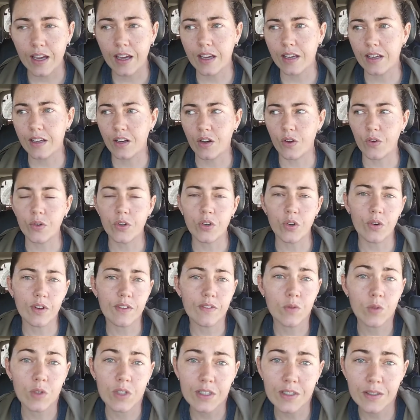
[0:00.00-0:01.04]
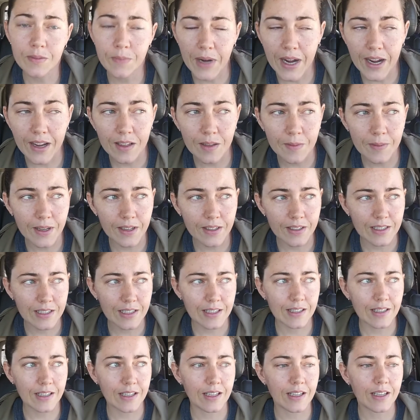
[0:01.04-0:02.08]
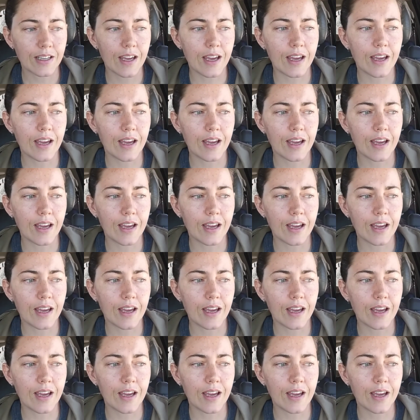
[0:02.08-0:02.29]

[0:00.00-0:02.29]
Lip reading: you know, don't even want to smile about anything.